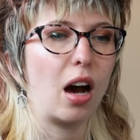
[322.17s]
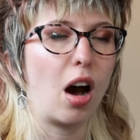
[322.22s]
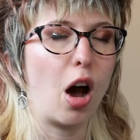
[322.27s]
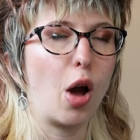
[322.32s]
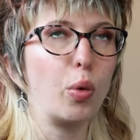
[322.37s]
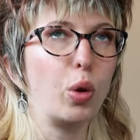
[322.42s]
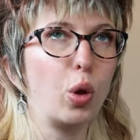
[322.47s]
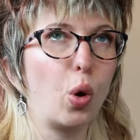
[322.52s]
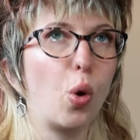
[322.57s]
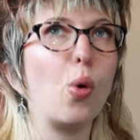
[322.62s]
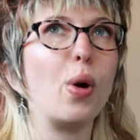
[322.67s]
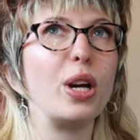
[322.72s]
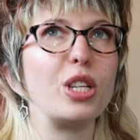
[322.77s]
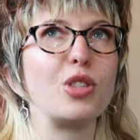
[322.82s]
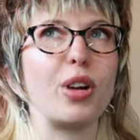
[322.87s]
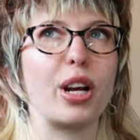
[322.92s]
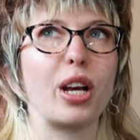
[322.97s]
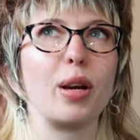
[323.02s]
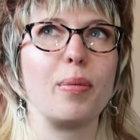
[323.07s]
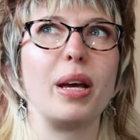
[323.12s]
I will
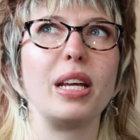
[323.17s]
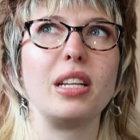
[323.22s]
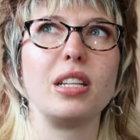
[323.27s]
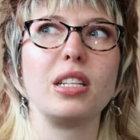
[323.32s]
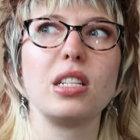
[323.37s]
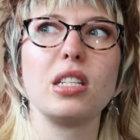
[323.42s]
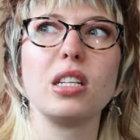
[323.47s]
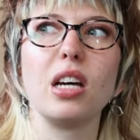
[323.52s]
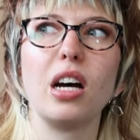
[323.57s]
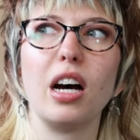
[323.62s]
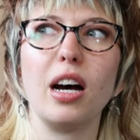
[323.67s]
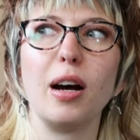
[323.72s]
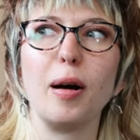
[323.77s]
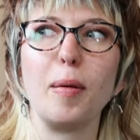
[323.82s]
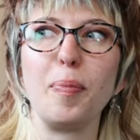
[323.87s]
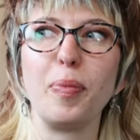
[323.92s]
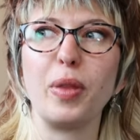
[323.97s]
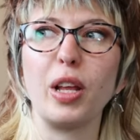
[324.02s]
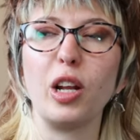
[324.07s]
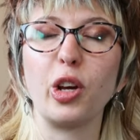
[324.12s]
always recommend
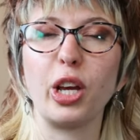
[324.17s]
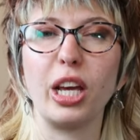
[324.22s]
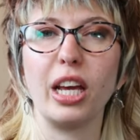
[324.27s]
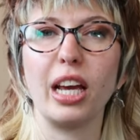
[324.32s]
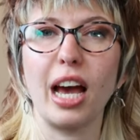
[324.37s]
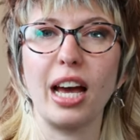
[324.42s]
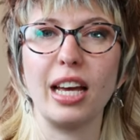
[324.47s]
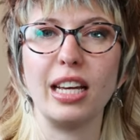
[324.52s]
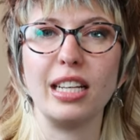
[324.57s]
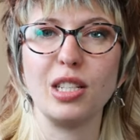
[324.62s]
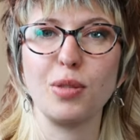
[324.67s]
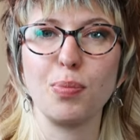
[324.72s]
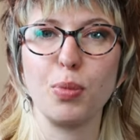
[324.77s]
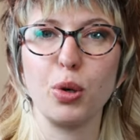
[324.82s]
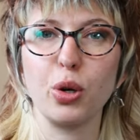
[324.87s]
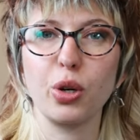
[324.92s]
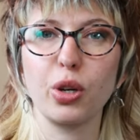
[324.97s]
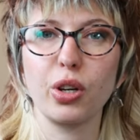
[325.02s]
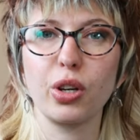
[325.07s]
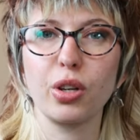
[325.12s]
looking at his
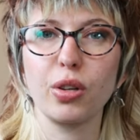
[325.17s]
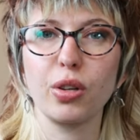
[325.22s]
book,